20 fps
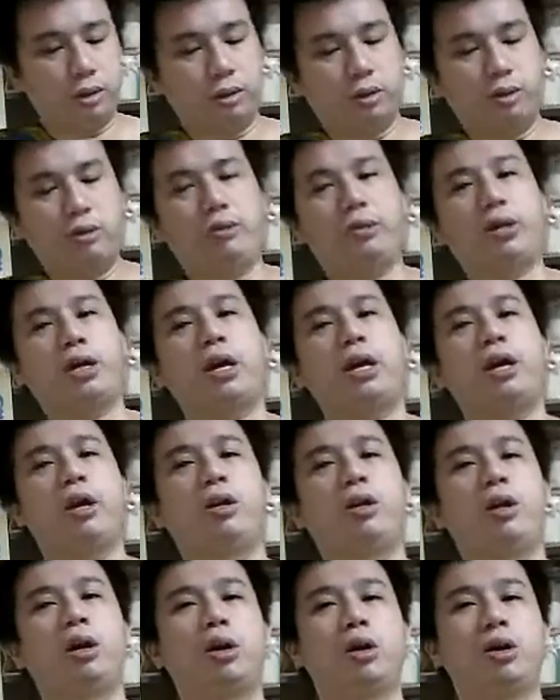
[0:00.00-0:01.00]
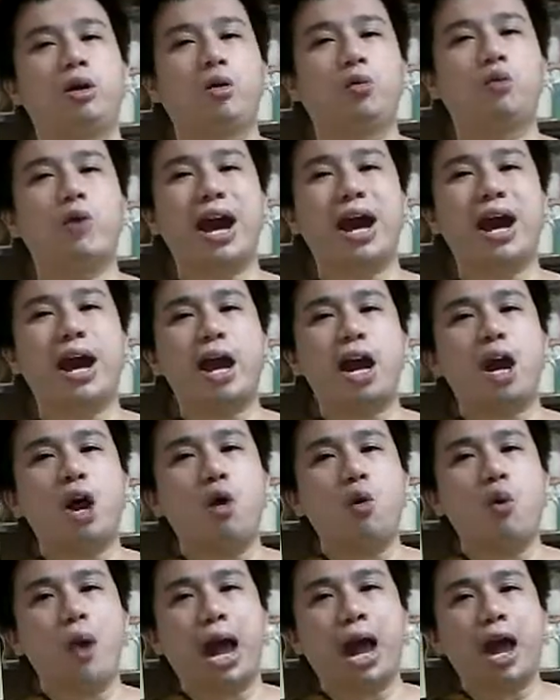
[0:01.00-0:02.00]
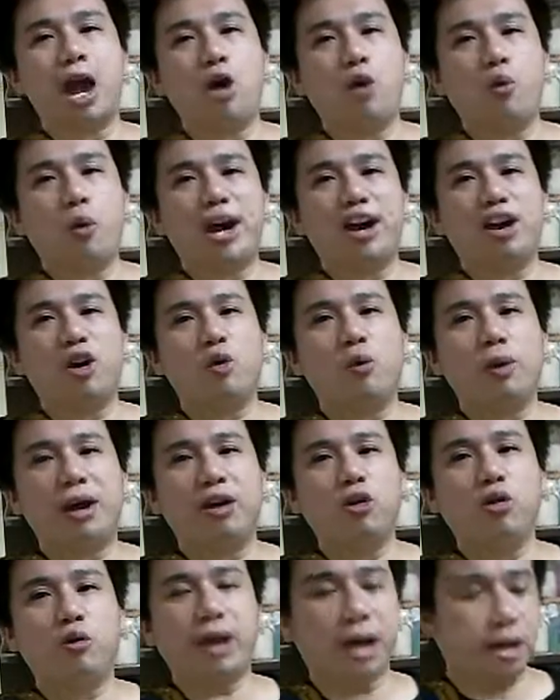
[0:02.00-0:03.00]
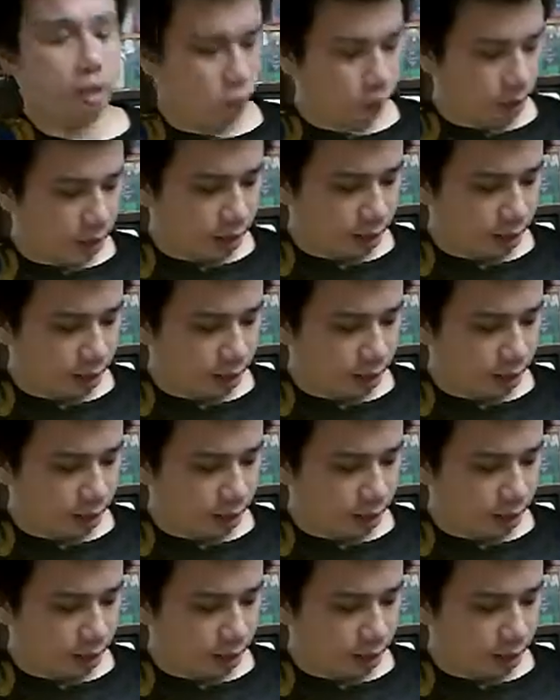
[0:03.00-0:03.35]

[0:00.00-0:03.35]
Okay. Well, you guess.